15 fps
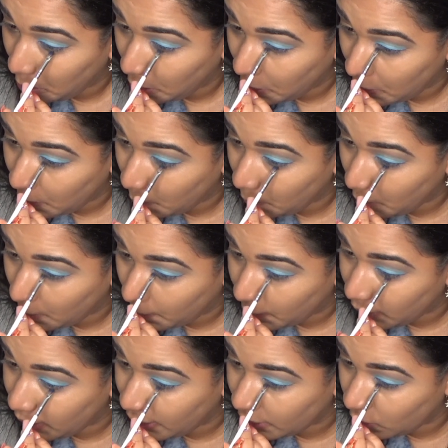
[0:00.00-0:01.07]
Yep,
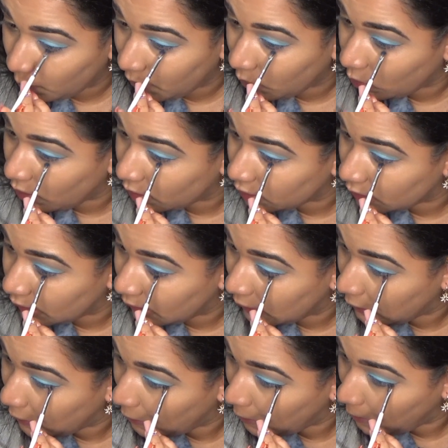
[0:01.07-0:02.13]
apply it on my waterline.